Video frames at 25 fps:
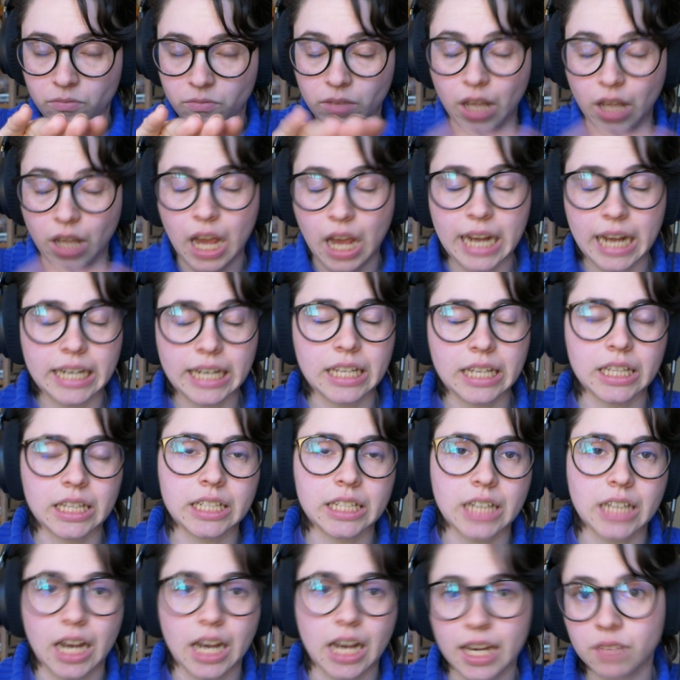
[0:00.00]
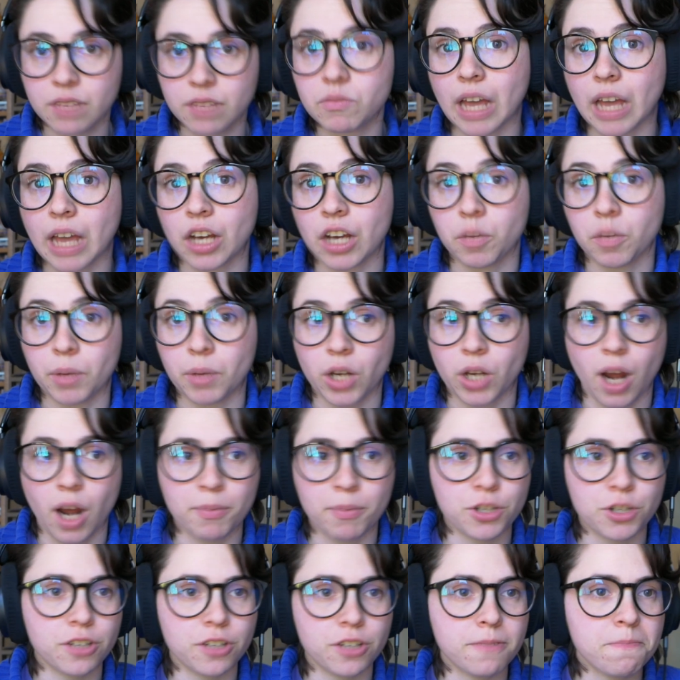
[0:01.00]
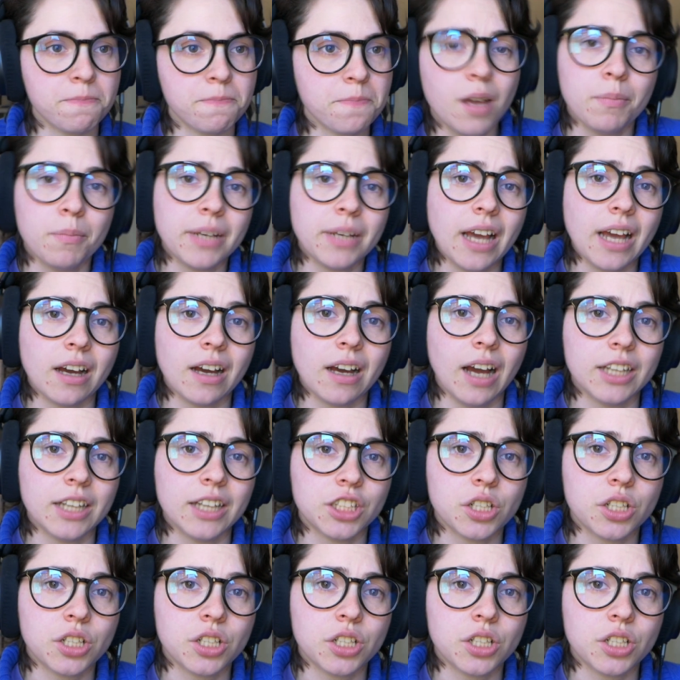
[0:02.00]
line in the dye, that could be an option. But yeah, I